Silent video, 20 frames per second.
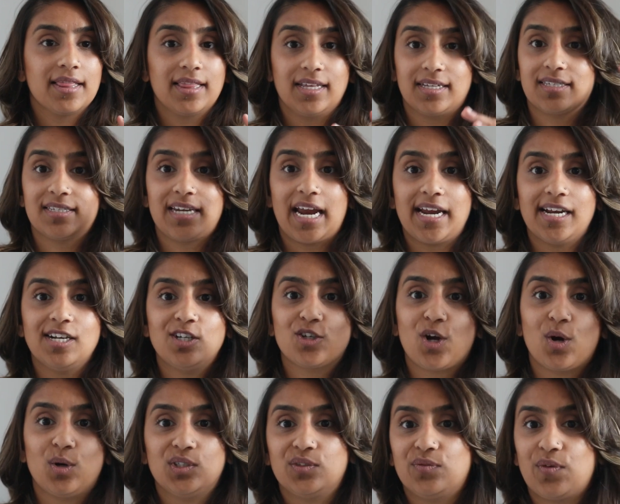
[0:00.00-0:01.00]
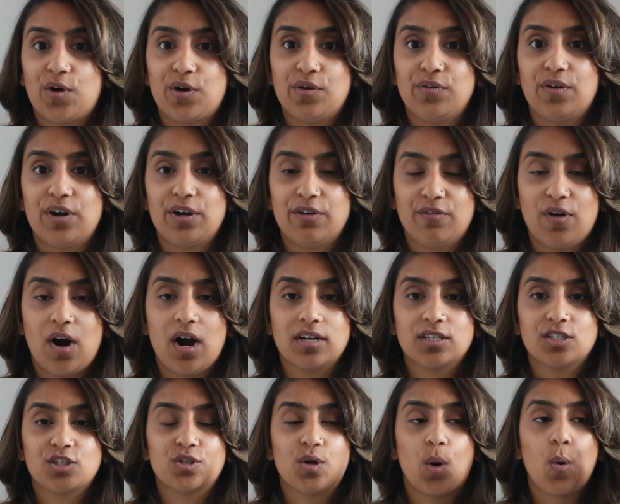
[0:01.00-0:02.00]
the stage goes very, very
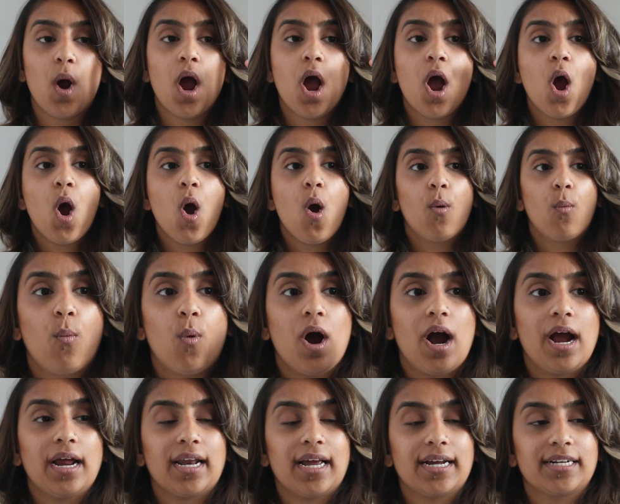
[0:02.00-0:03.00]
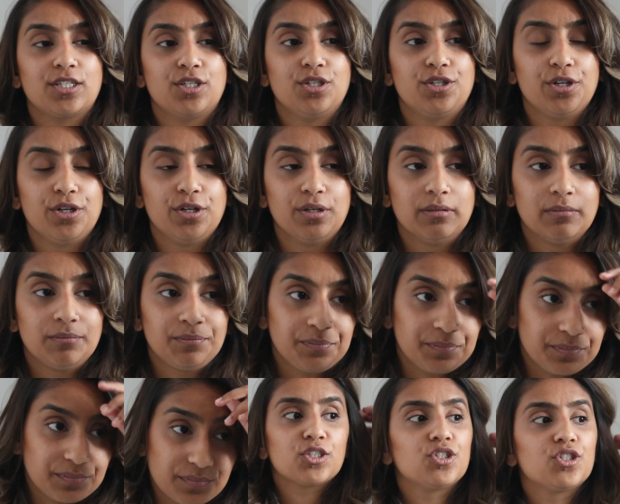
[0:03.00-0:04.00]
fast. So what I like to do
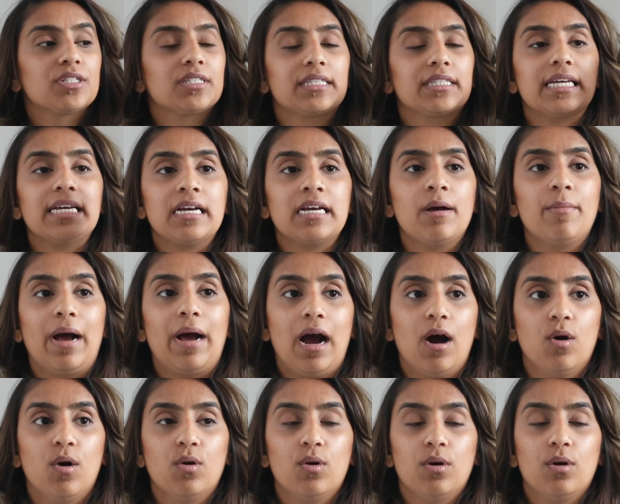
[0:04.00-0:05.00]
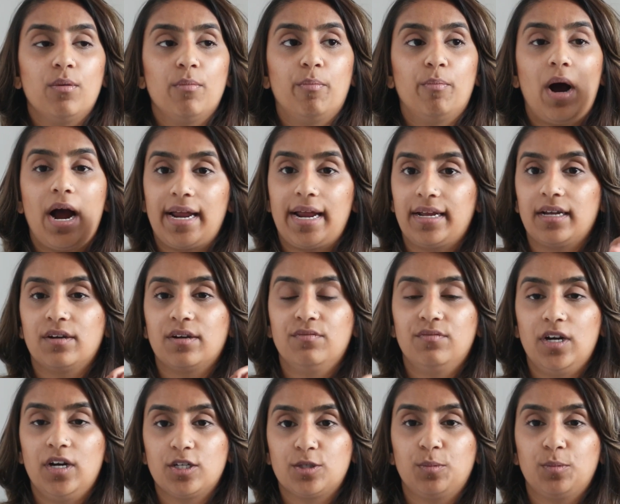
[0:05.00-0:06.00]
is just think about buying
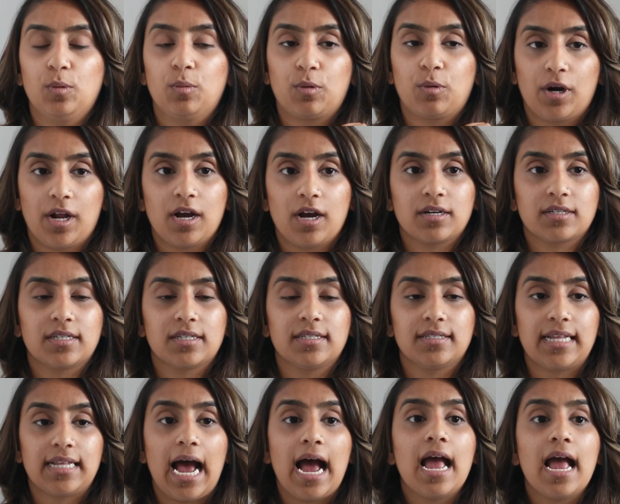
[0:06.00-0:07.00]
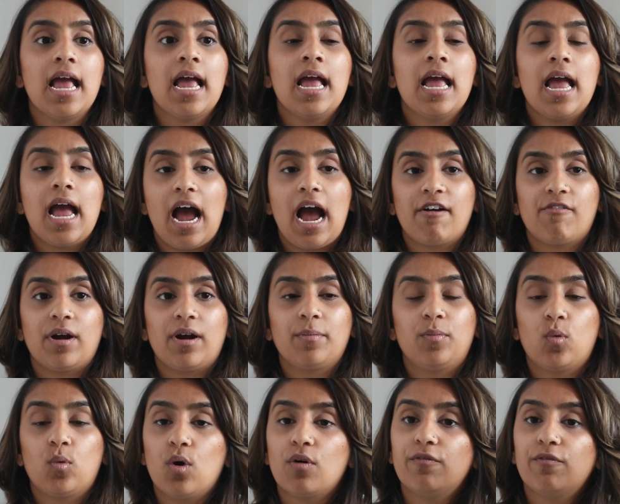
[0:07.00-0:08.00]
convertible products. Is that, have I
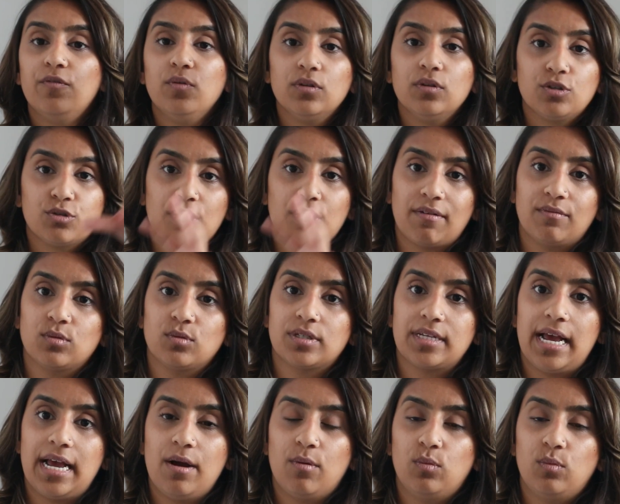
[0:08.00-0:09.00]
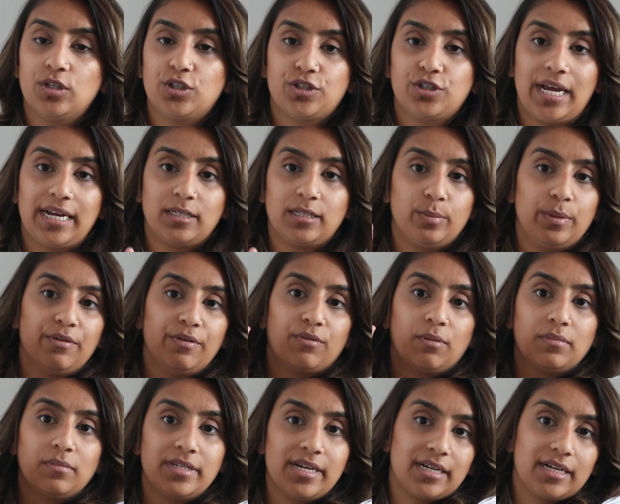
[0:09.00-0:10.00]
bought a full travel set which takes me
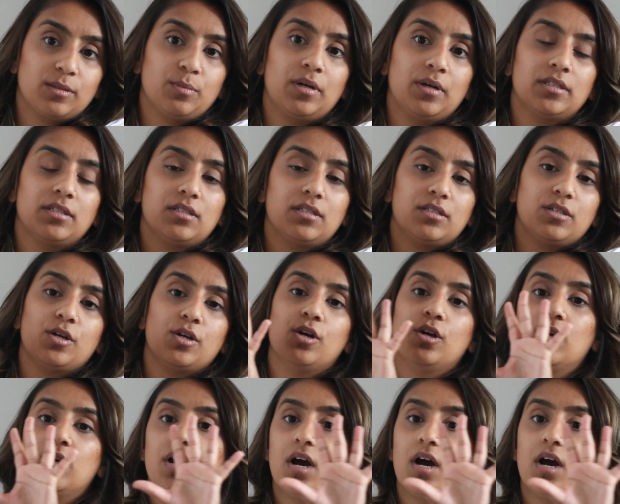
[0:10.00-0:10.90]
from 6 months to